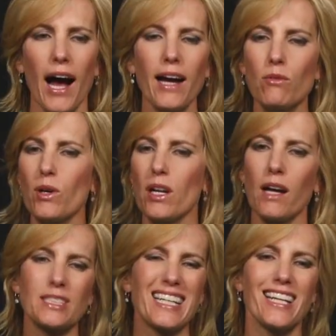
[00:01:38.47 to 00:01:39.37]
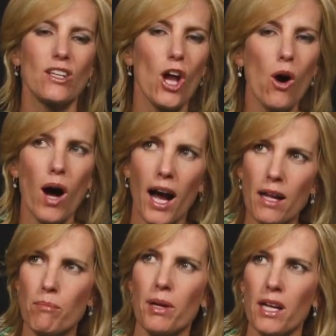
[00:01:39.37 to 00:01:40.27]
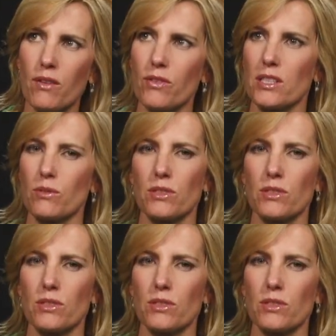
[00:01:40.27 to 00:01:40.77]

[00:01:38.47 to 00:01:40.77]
I said, no, I am paying for this.